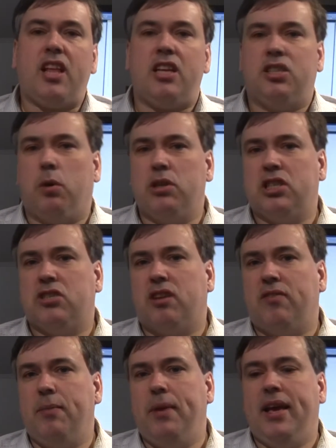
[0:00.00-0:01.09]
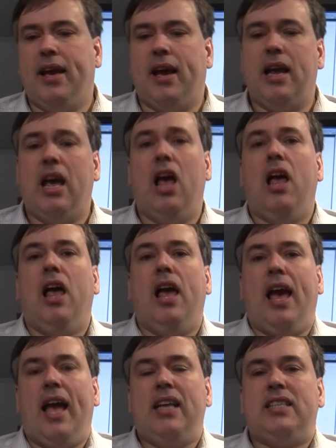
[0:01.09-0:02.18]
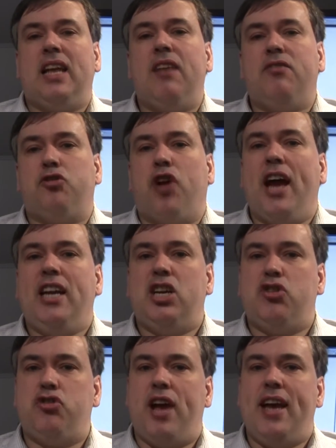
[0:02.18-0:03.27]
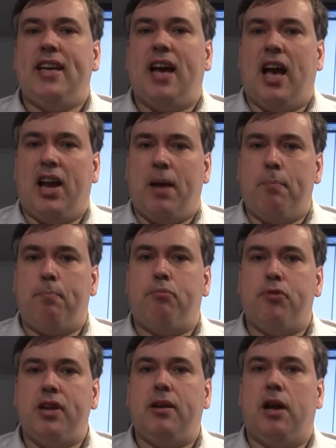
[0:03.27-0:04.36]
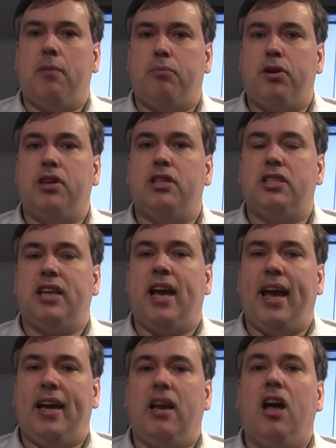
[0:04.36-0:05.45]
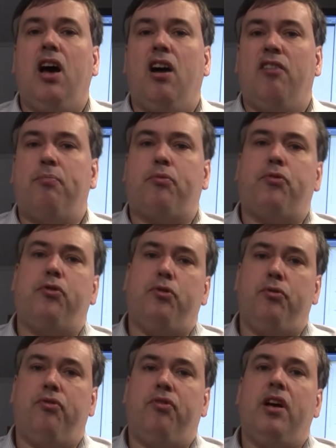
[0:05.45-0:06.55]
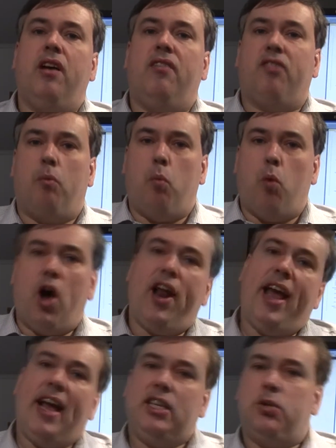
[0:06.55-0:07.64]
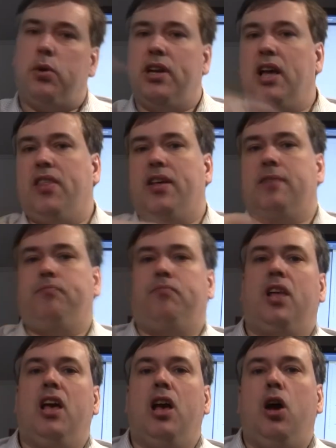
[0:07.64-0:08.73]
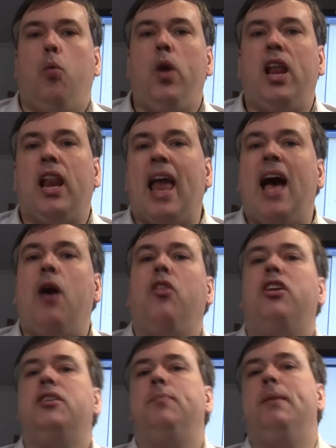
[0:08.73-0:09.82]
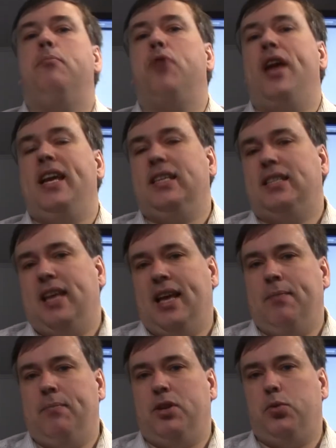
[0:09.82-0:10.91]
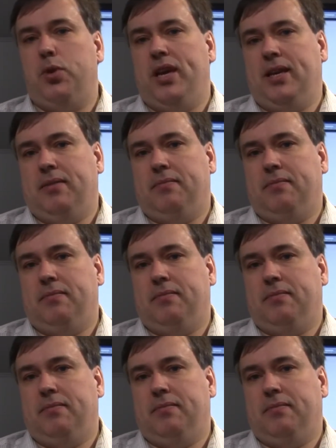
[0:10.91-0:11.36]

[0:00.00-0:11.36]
So what's a scruffy PKI? Instead of trying to create an unbroken chain of proof from one end to another, we allow there to be breaks in between.